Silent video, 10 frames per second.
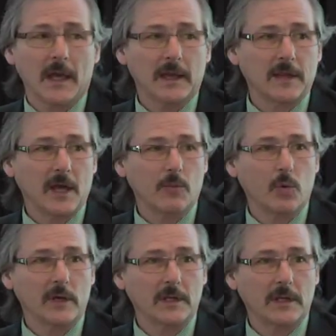At that
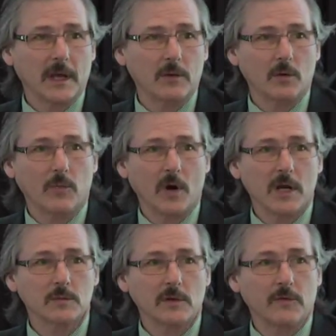point in time, there were
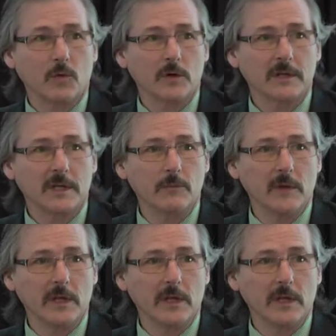approximately 14